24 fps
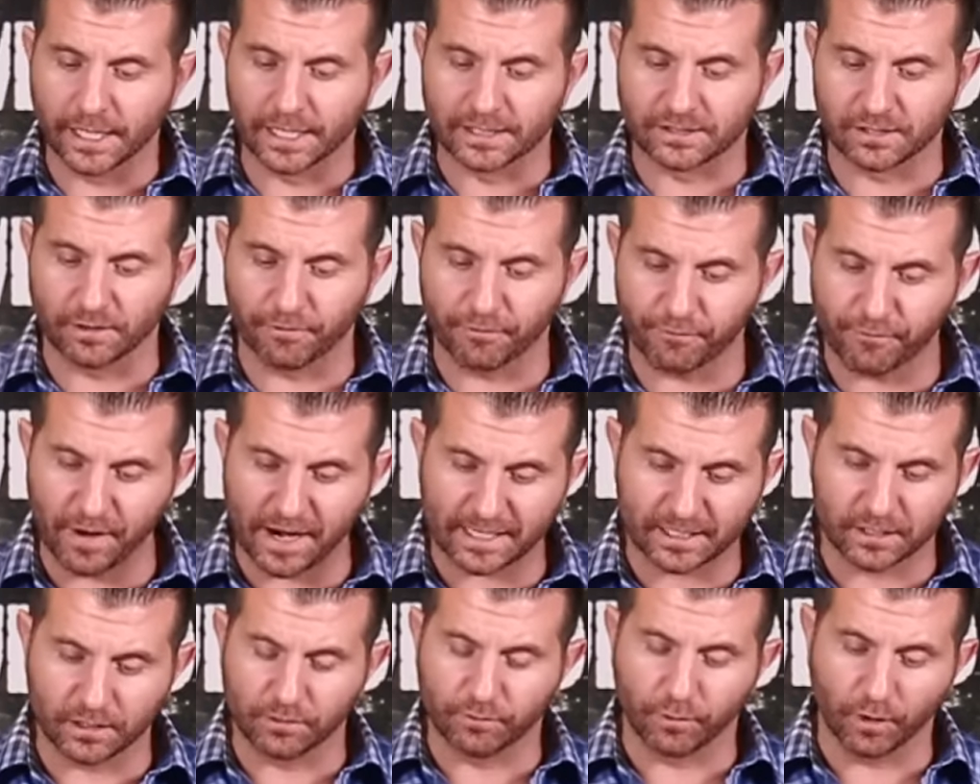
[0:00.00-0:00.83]
It's
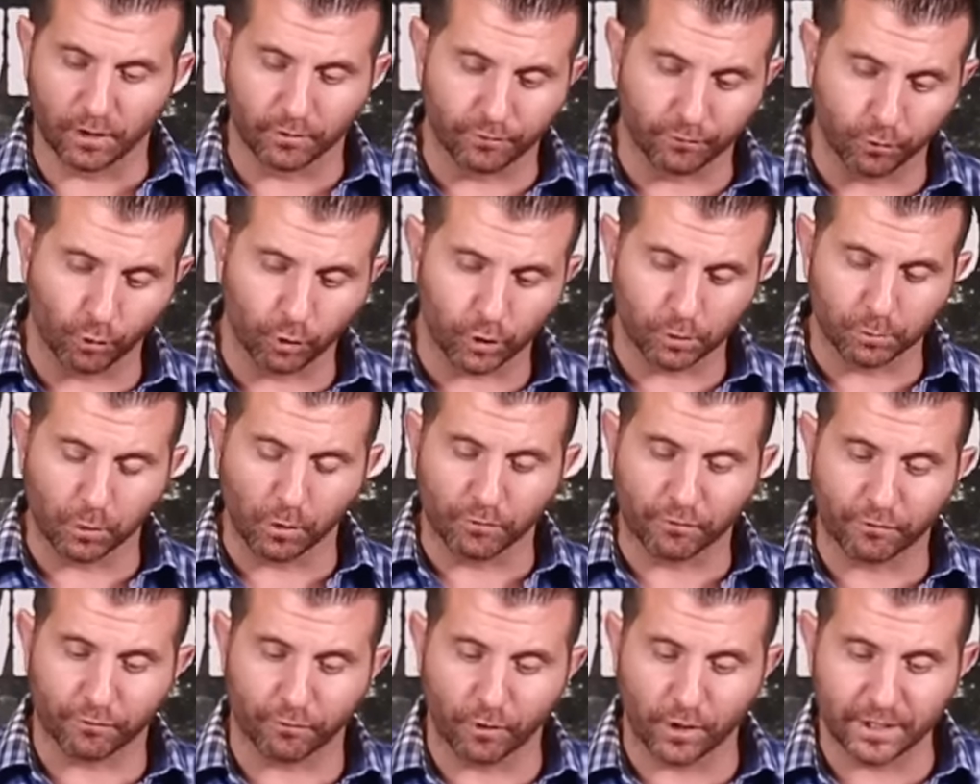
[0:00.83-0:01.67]
effective,
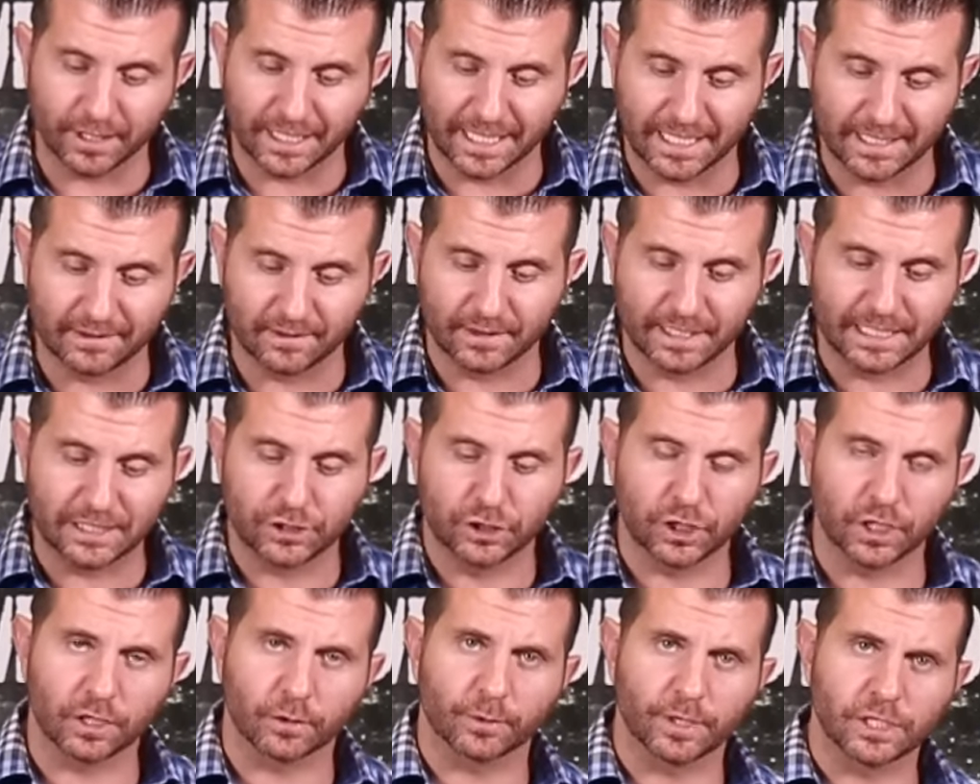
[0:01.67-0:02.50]
affordable front-end lead
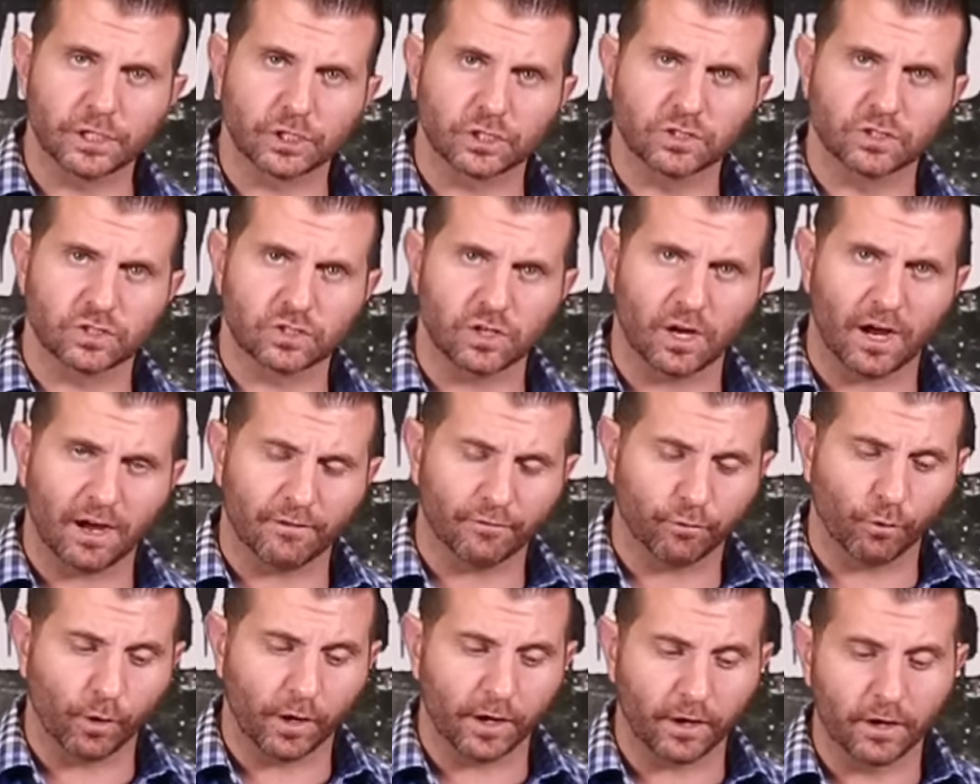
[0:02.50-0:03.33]
generation
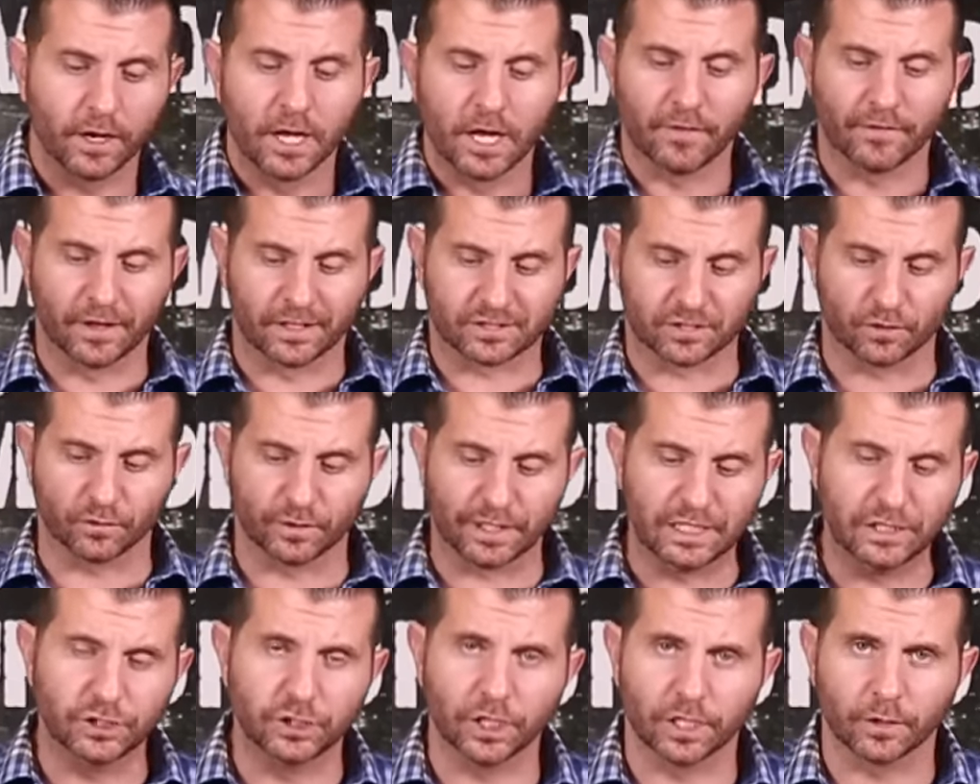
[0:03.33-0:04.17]
software. That's a
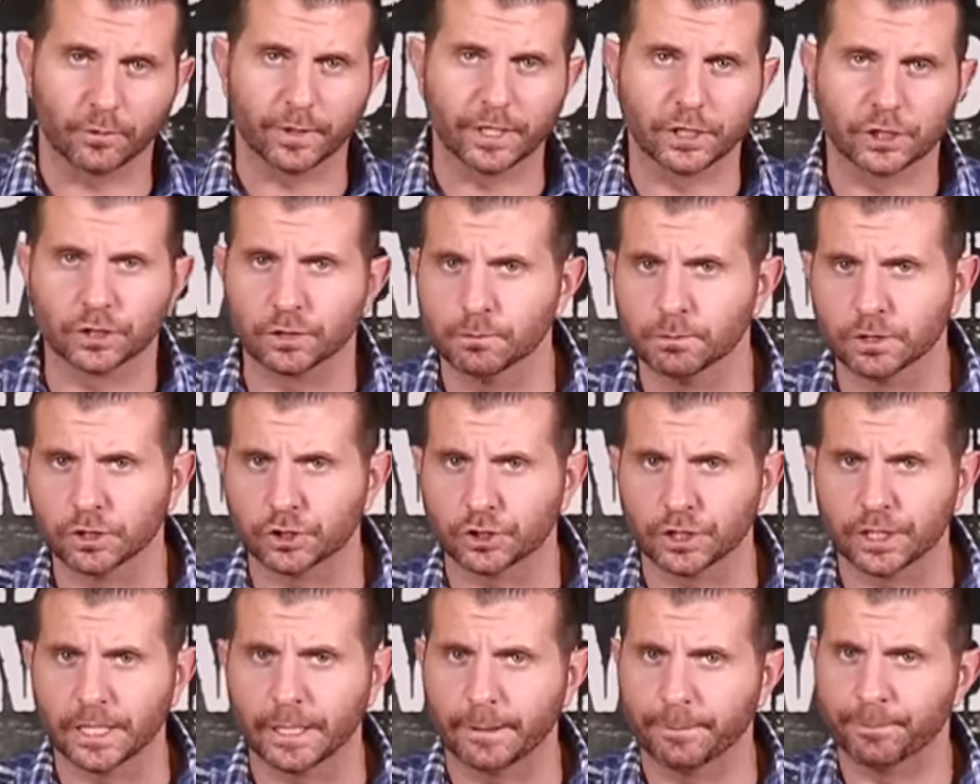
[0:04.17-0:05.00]
lead generation
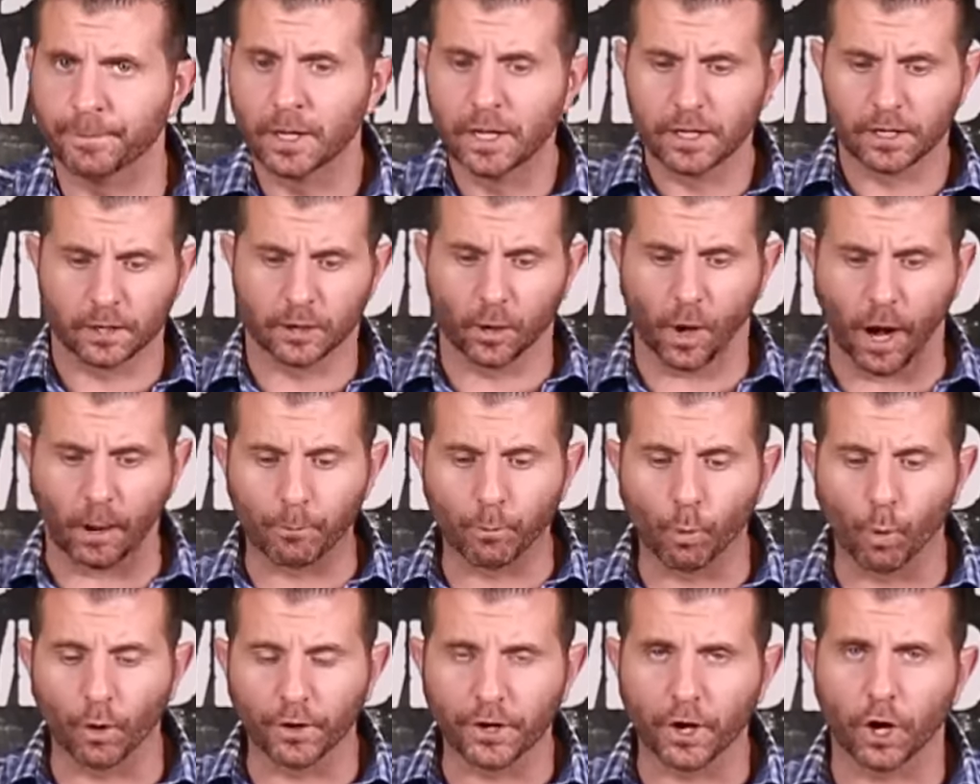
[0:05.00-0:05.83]
machine. You know,
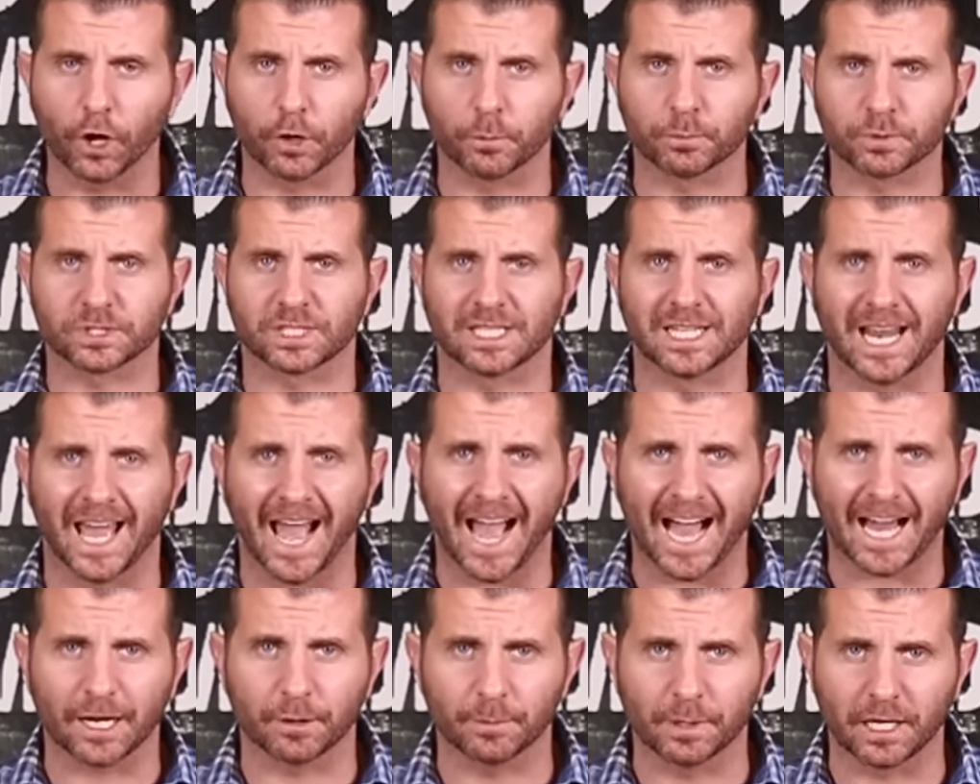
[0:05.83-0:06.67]
I'm 100%
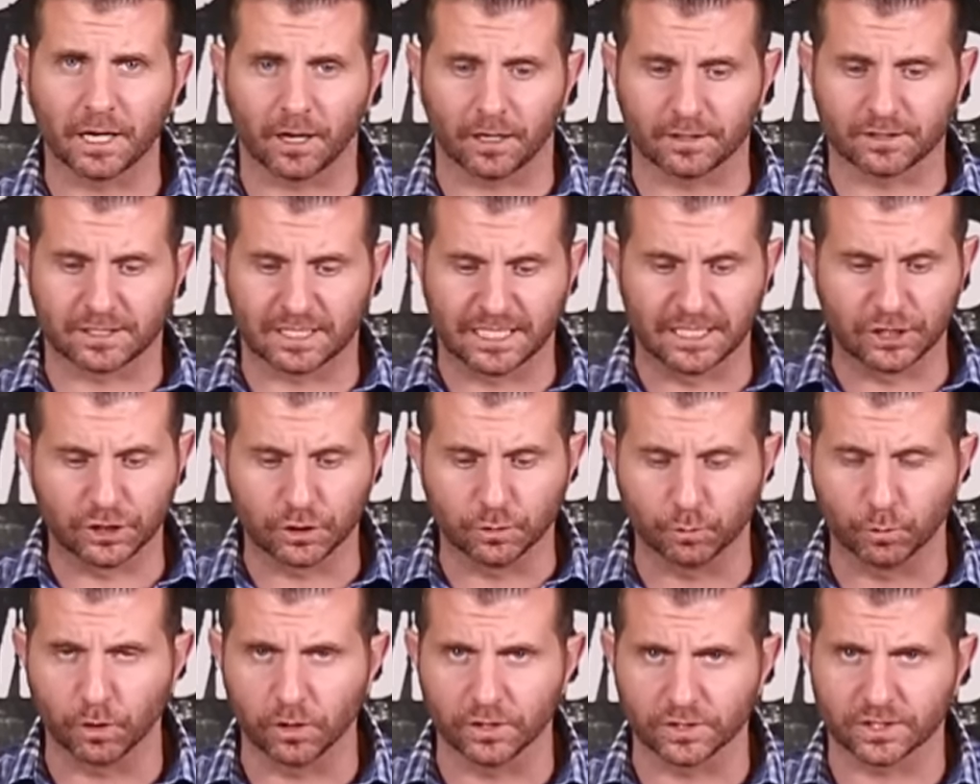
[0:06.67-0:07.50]
adamant on
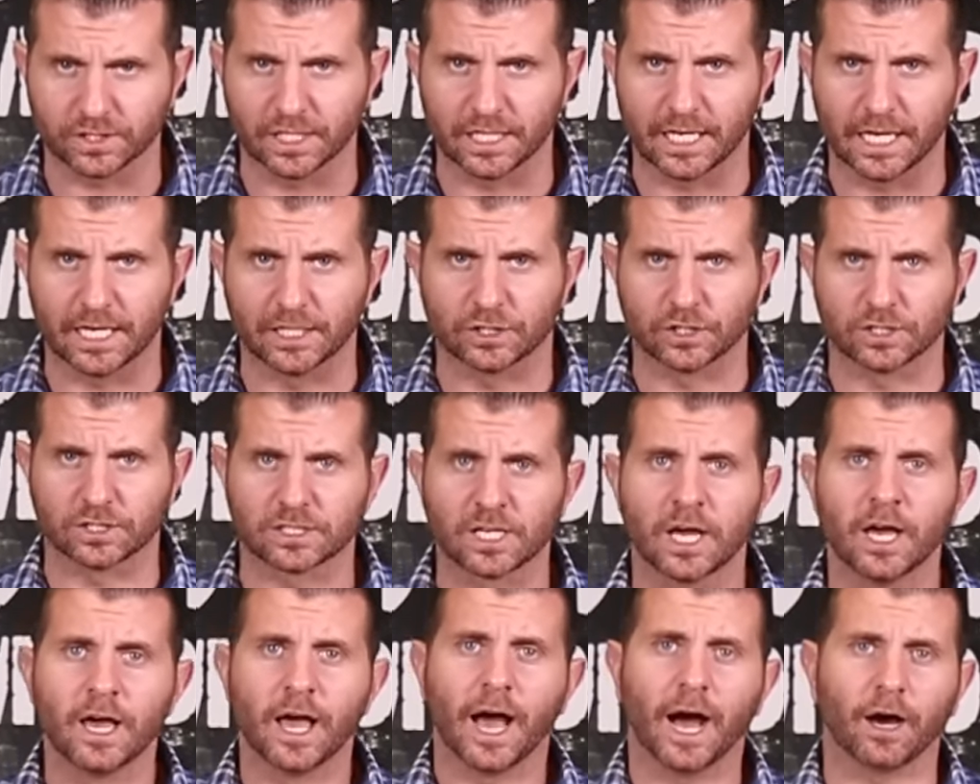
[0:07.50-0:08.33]
teaching real estate
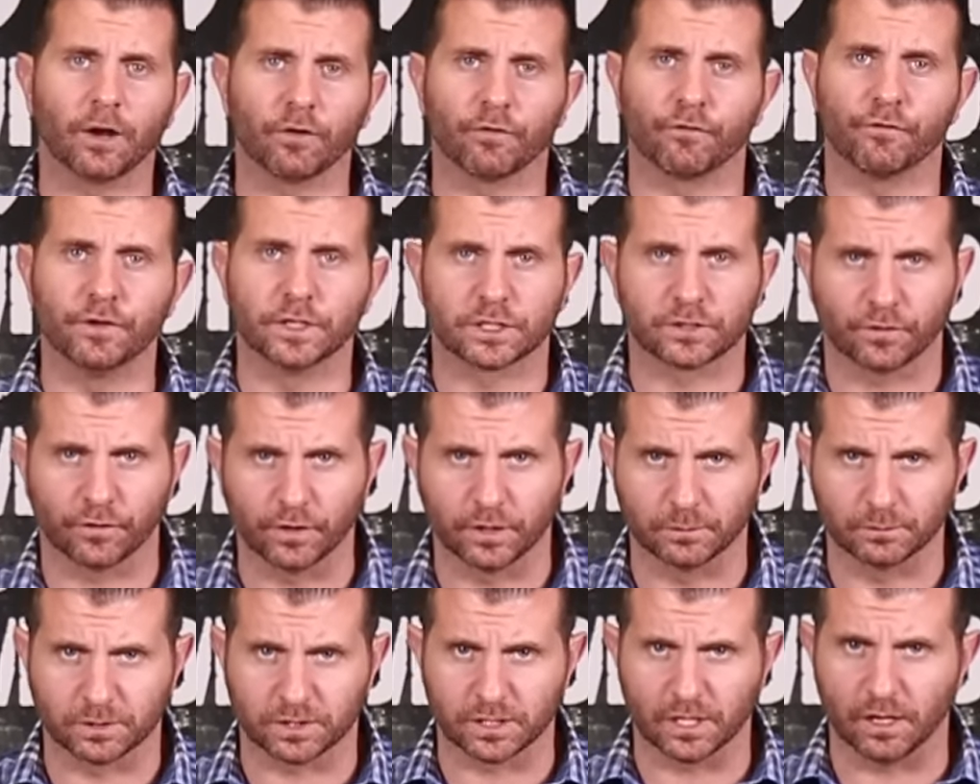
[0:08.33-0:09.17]
agents how to fish for
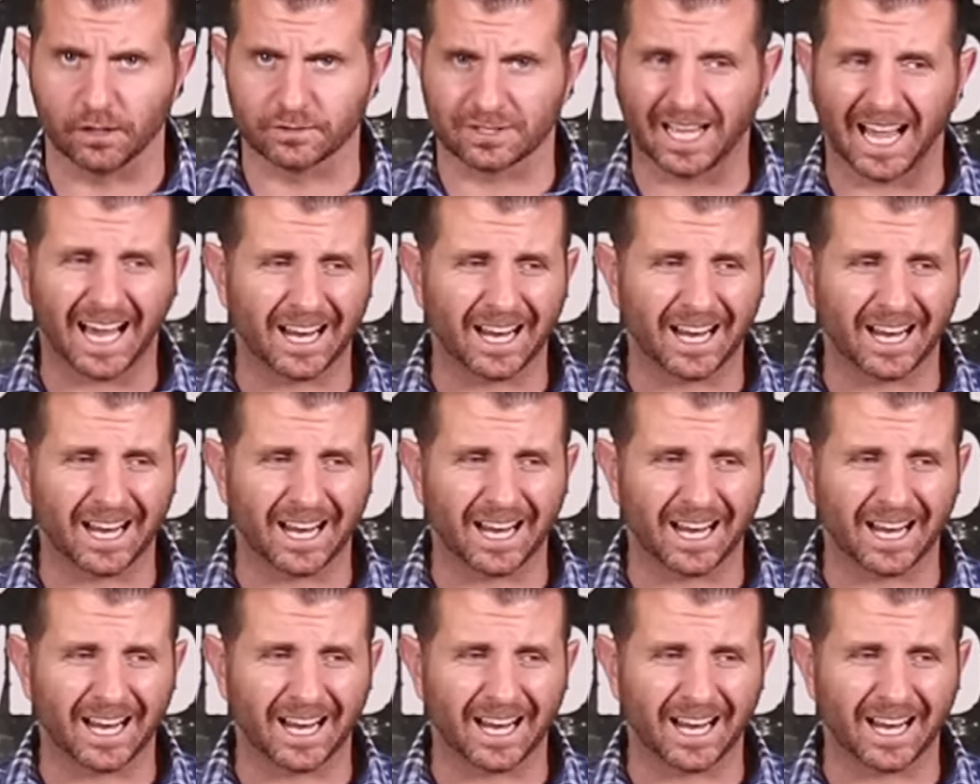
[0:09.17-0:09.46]
themselves.